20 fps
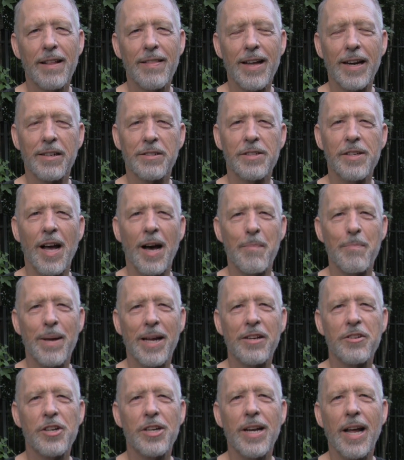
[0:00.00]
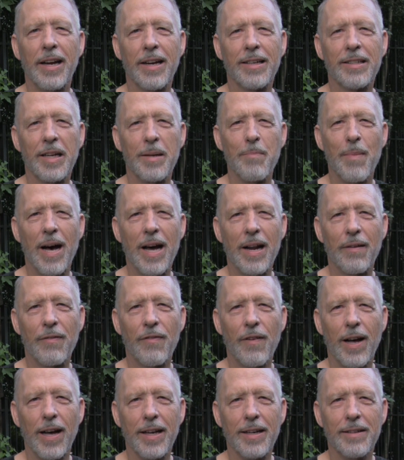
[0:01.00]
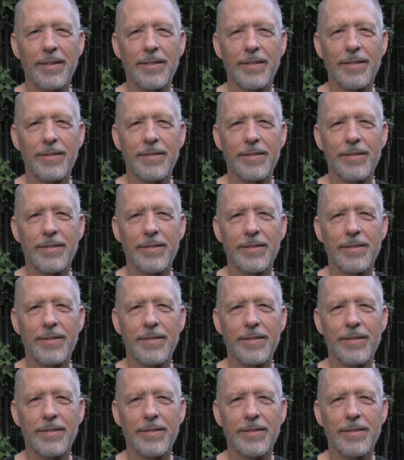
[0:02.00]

that has not been genetically modified.